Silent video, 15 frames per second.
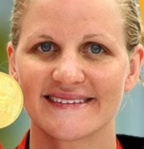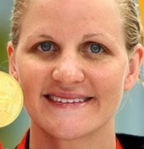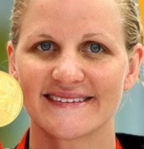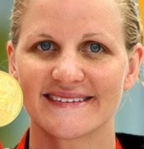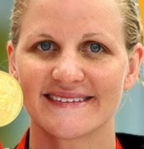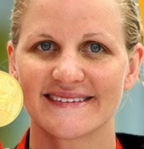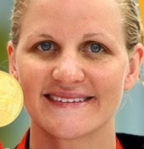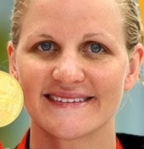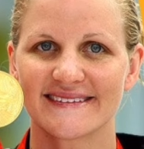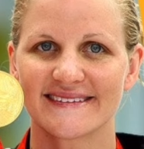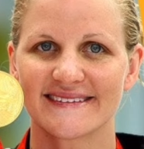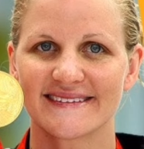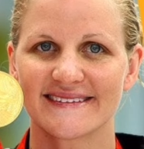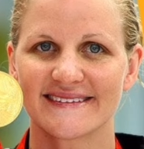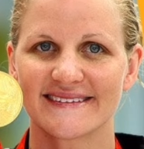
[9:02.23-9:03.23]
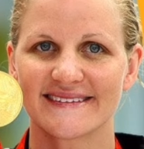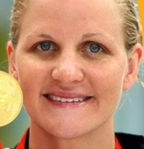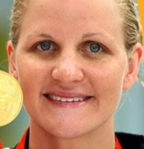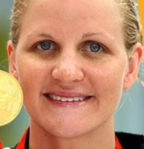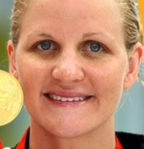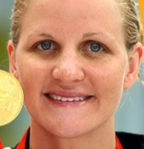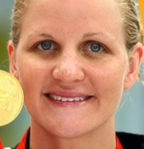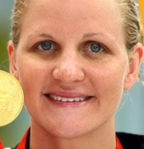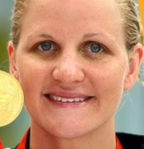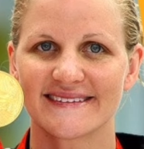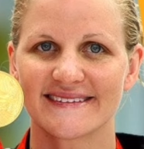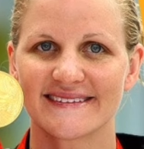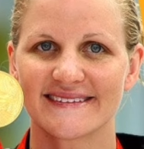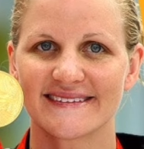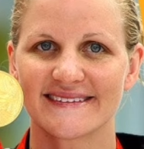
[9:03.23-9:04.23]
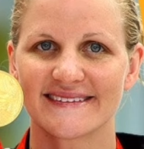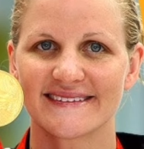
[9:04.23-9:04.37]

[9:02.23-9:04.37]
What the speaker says: [no speech]